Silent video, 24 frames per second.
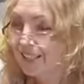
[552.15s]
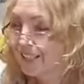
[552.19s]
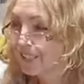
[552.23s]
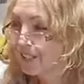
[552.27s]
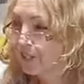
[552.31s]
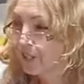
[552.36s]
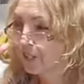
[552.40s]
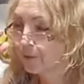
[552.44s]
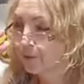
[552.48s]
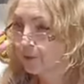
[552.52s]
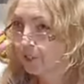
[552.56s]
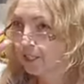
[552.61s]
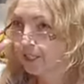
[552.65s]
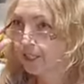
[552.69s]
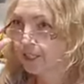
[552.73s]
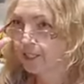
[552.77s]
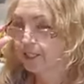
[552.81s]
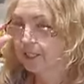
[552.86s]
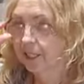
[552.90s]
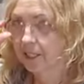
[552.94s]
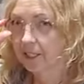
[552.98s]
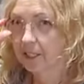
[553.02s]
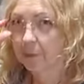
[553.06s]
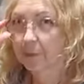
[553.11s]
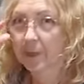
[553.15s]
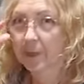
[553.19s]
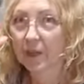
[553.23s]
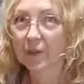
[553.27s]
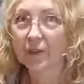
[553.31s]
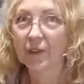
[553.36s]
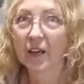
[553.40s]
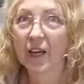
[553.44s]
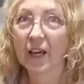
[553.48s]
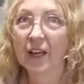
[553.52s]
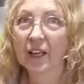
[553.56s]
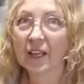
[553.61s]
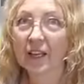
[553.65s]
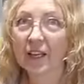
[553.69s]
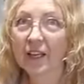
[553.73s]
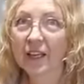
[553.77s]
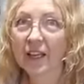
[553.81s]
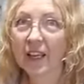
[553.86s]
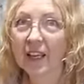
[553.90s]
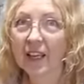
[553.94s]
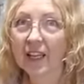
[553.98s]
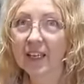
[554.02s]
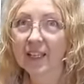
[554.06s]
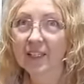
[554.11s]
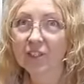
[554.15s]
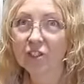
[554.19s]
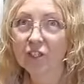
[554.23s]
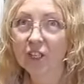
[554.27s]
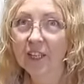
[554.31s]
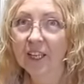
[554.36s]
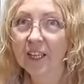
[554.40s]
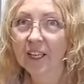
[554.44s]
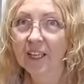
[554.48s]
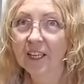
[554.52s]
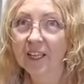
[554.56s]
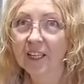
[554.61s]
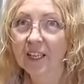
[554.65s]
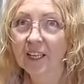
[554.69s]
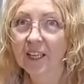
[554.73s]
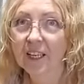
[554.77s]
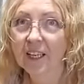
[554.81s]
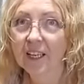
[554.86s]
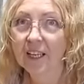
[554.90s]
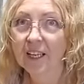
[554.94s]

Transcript: So I'm really excited about that. And hey, Jane,